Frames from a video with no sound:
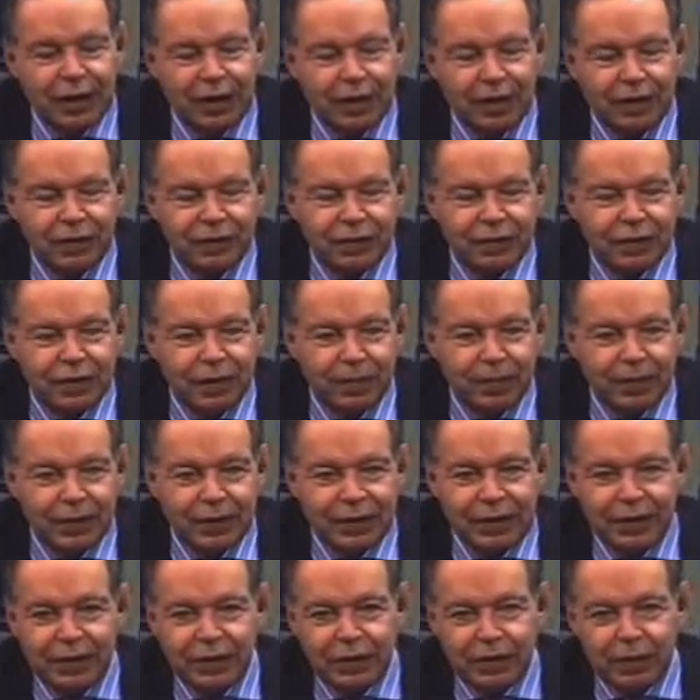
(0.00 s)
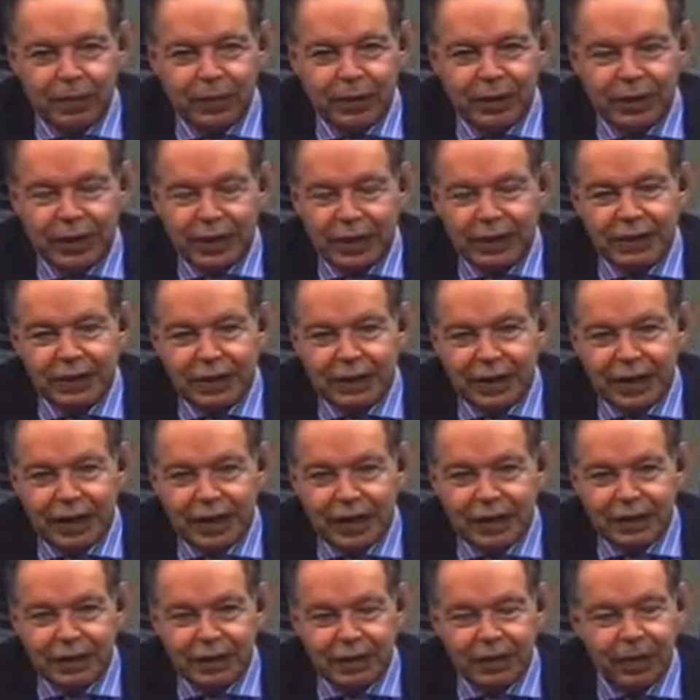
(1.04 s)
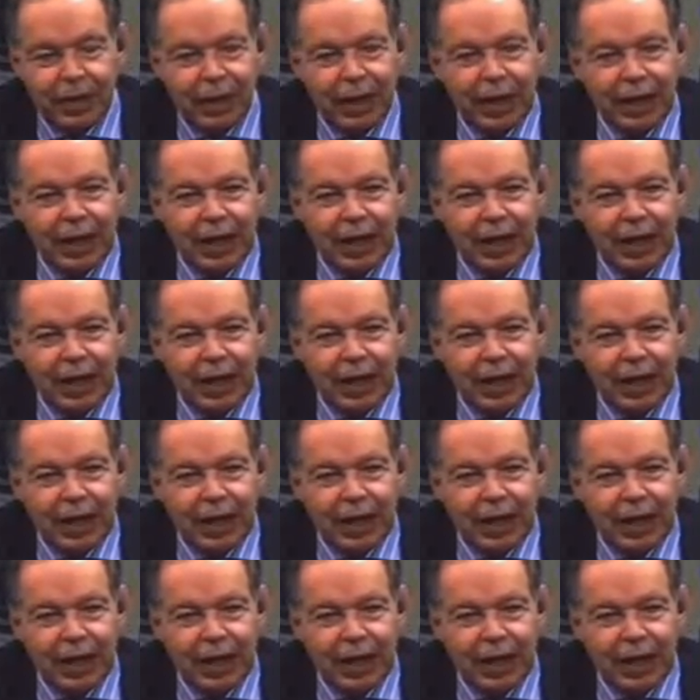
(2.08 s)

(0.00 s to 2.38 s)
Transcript: on some economic indicator,